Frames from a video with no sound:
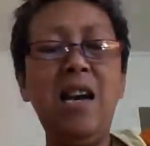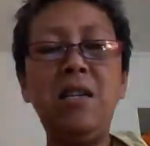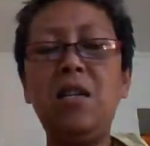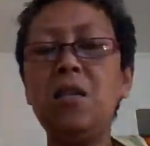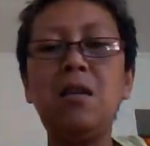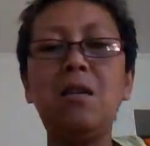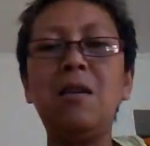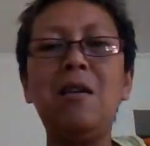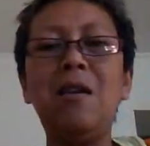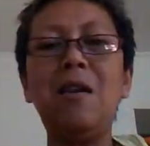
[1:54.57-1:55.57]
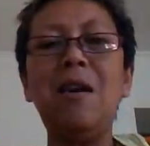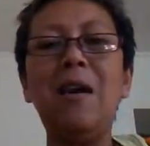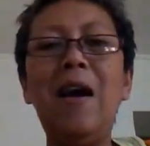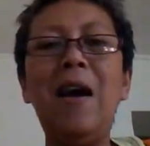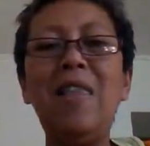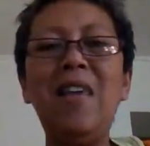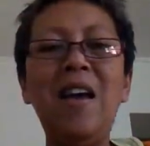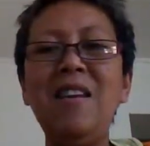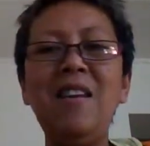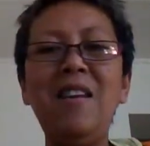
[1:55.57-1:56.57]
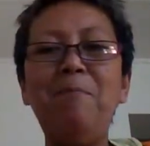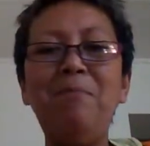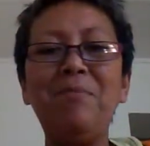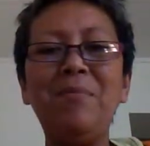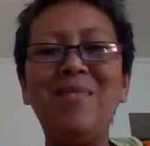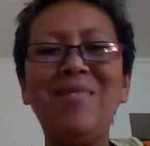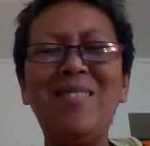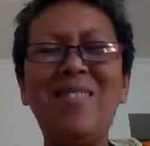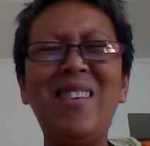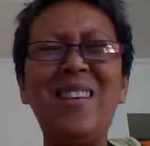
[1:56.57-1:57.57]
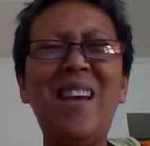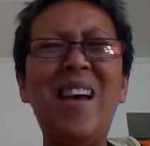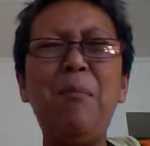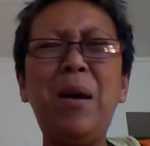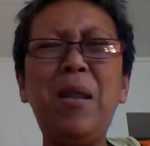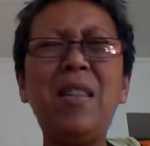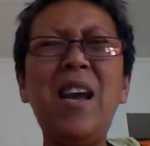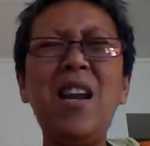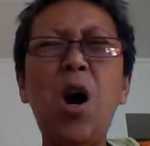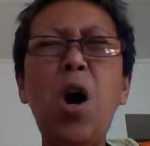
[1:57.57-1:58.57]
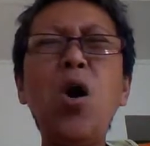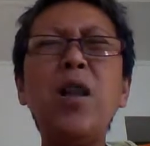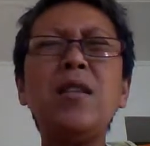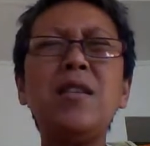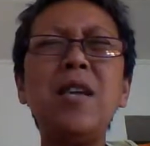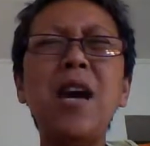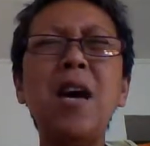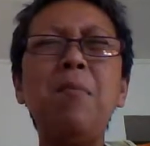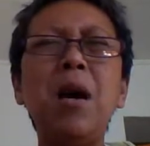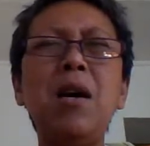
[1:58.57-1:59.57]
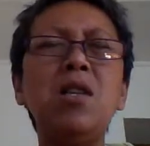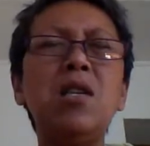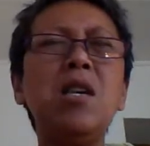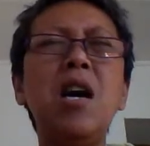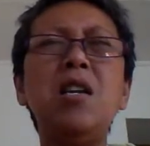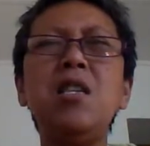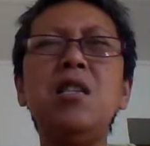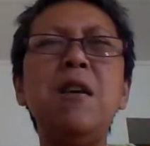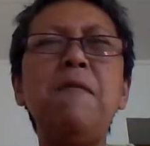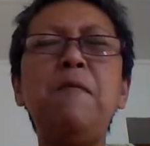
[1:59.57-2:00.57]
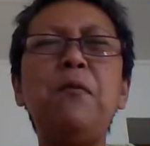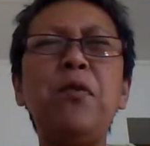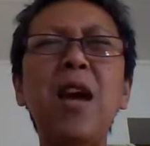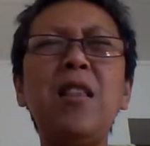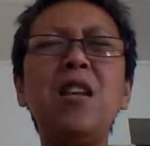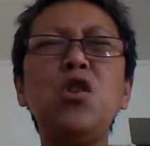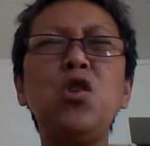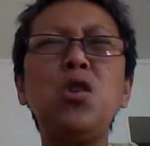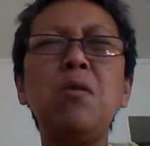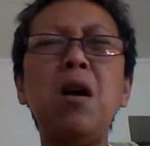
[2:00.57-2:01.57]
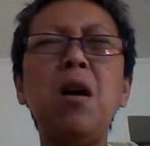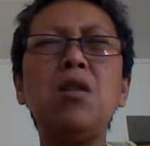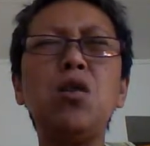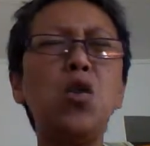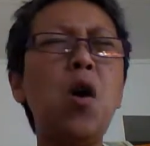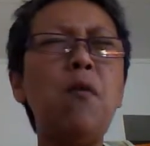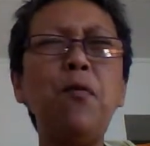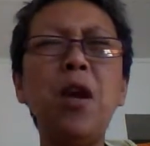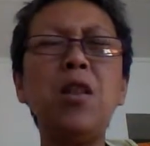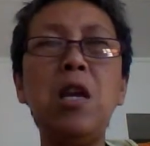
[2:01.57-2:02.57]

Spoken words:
and I just and then but then all that time I just had this deep faith and strong